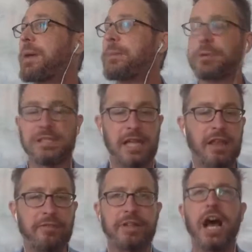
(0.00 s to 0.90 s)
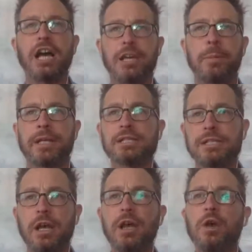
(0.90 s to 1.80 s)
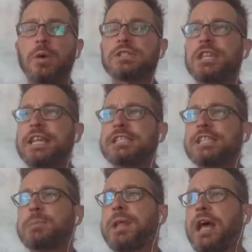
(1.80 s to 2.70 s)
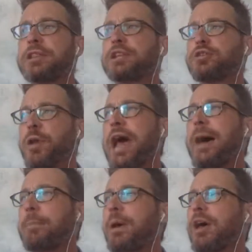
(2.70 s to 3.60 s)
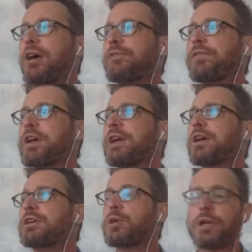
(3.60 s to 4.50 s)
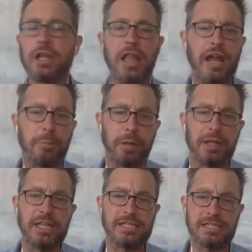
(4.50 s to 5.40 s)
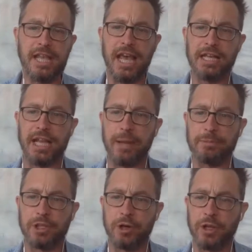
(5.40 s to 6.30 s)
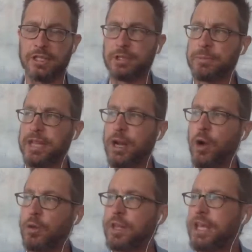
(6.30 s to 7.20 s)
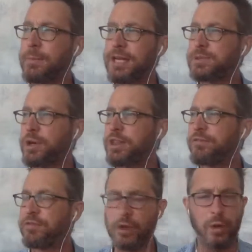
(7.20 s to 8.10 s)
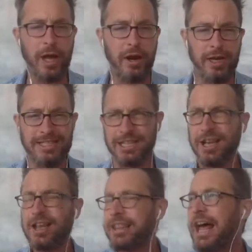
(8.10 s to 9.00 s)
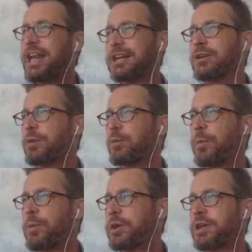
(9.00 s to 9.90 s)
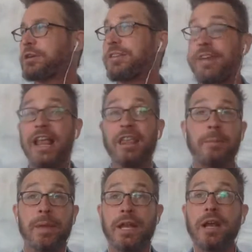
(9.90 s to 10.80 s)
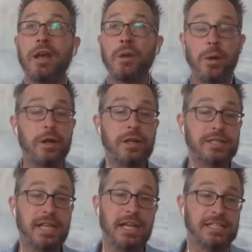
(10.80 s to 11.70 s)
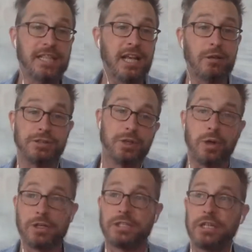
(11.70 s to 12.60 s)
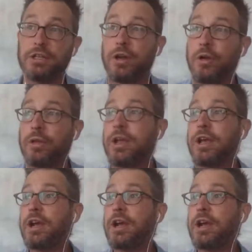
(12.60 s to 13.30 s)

papers, they love documents, which leads them down the trap of doing a lot of police say type journalism that it's one of the few areas, that and reporting on development, where you can cite a single source and you don't